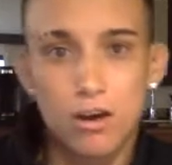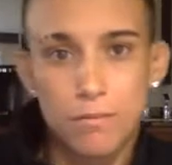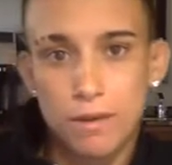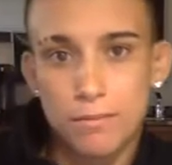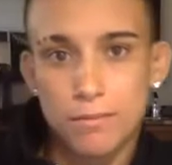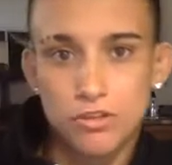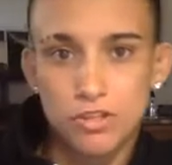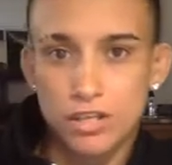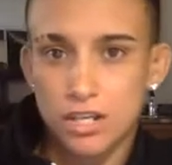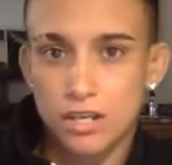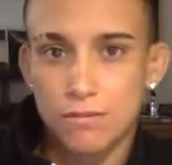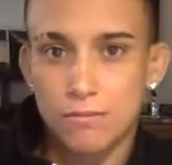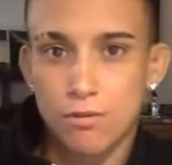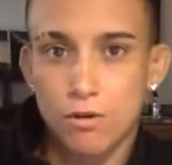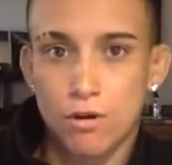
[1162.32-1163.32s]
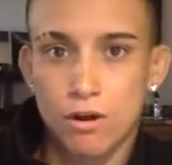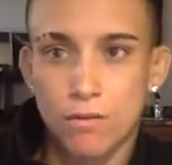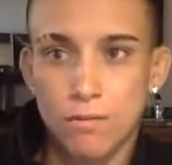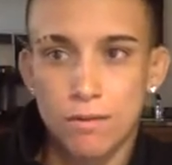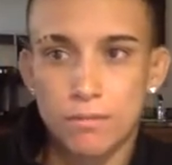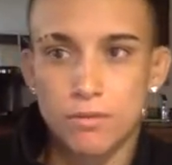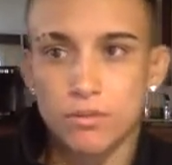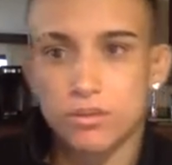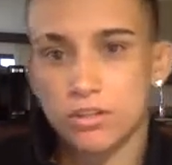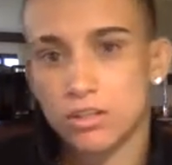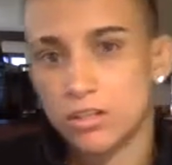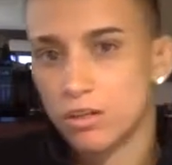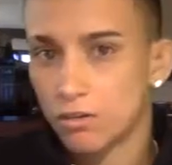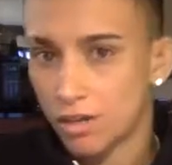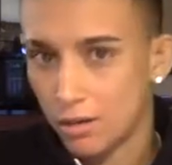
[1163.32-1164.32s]
maybe you should eat more. Maybe you should,
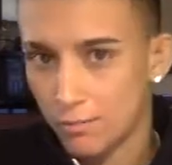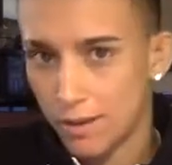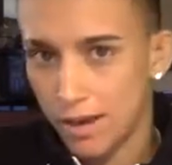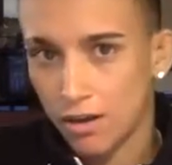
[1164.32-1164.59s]
you know, cut back